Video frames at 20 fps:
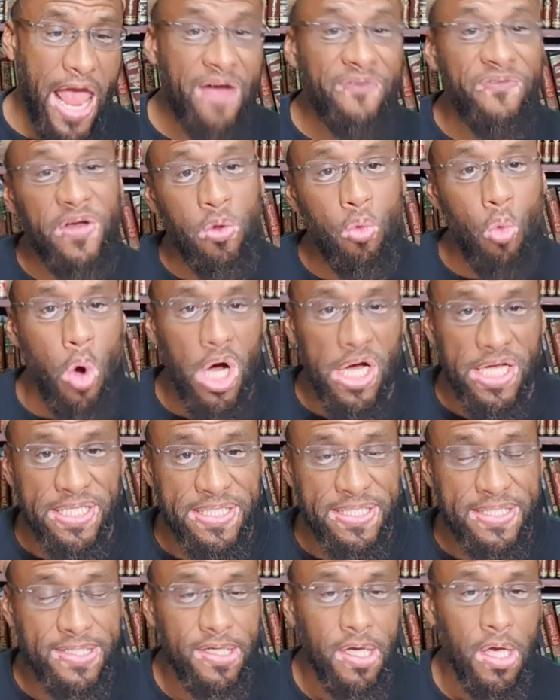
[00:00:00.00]

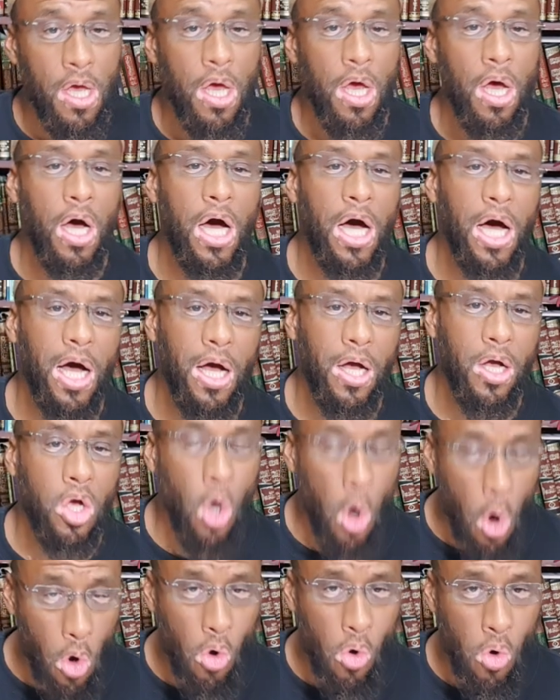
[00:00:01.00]
everyone's uh,
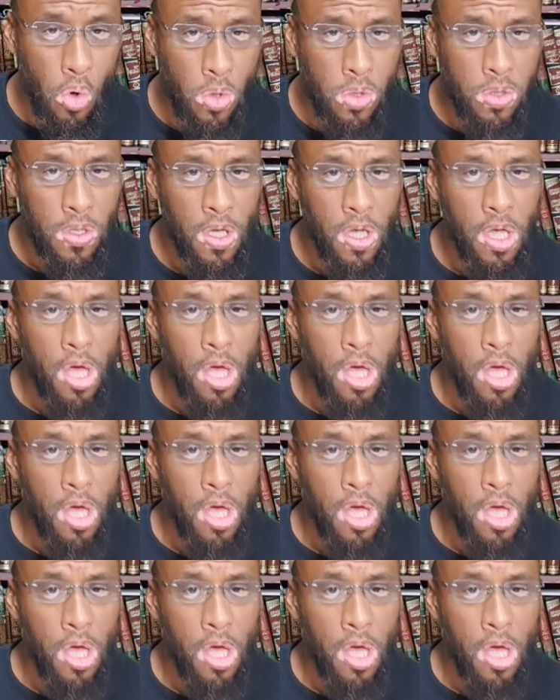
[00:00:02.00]
goal,